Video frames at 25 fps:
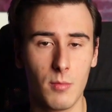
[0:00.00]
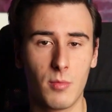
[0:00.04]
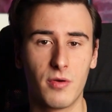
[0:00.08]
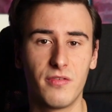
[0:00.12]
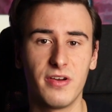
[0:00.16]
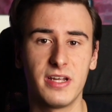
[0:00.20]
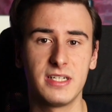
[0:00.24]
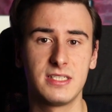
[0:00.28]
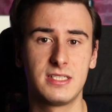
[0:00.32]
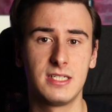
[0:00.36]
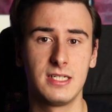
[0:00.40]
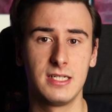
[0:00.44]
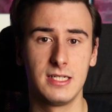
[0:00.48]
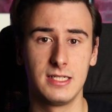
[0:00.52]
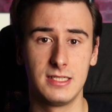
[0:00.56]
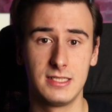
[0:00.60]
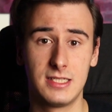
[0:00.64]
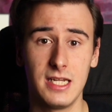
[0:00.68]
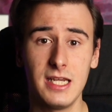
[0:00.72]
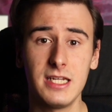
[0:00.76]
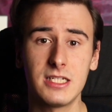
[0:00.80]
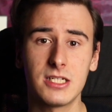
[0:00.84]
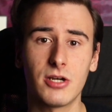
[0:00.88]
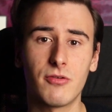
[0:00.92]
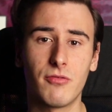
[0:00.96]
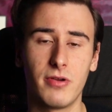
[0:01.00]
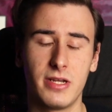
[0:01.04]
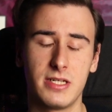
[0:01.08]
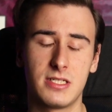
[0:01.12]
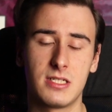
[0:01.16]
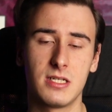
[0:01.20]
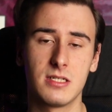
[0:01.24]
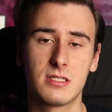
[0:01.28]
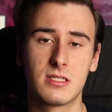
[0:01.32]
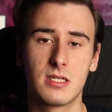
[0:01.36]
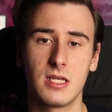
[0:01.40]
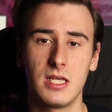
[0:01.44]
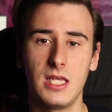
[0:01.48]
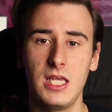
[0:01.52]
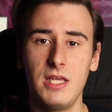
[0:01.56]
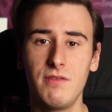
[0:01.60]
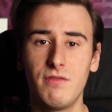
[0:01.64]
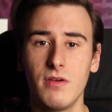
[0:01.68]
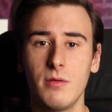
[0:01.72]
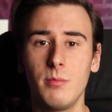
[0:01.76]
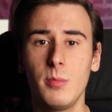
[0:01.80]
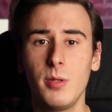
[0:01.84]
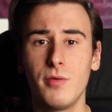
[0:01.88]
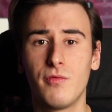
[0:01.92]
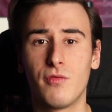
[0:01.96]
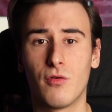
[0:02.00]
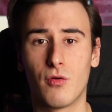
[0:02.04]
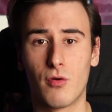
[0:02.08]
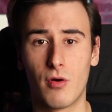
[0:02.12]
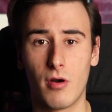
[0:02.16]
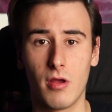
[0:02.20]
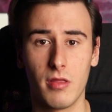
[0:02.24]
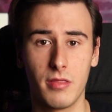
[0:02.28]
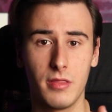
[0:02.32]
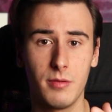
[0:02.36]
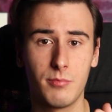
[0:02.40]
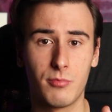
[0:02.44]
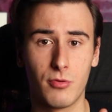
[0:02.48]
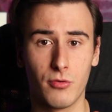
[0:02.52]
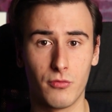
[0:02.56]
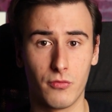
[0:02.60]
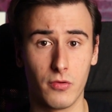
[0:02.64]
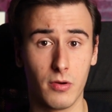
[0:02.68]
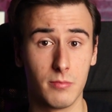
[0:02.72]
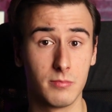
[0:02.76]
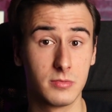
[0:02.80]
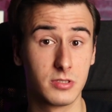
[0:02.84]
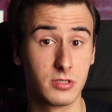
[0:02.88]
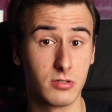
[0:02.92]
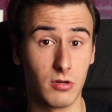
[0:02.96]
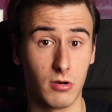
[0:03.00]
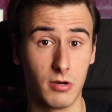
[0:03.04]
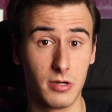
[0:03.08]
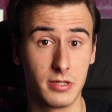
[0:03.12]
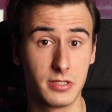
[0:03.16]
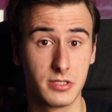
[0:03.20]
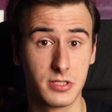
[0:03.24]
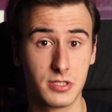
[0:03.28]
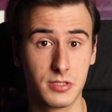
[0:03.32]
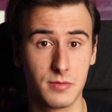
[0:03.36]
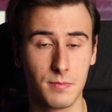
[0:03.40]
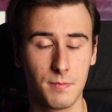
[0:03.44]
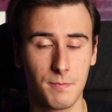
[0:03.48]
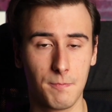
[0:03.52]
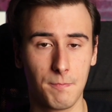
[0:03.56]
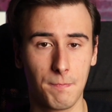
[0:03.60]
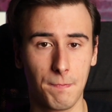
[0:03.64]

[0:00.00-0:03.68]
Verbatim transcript: preventing data races even before the program starts.